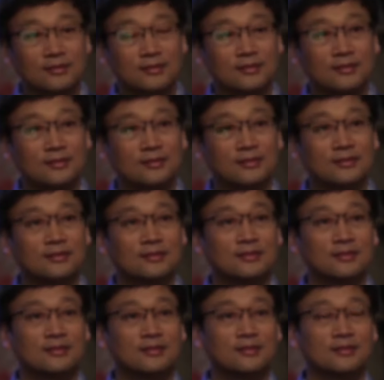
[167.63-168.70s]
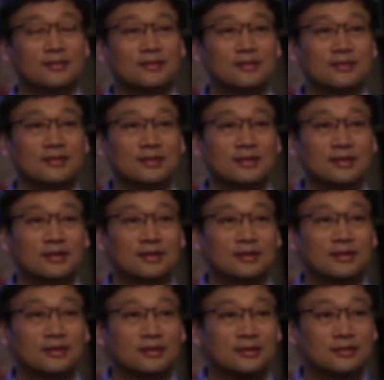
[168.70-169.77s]

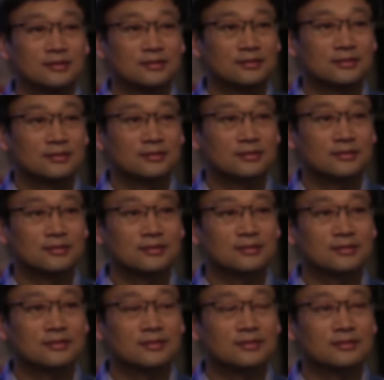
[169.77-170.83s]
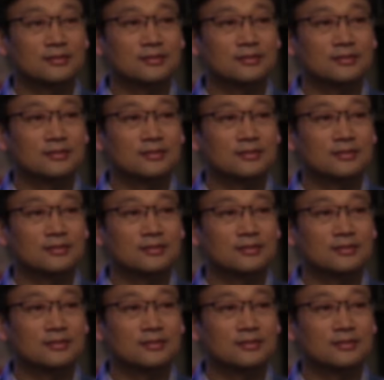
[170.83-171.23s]
(silent)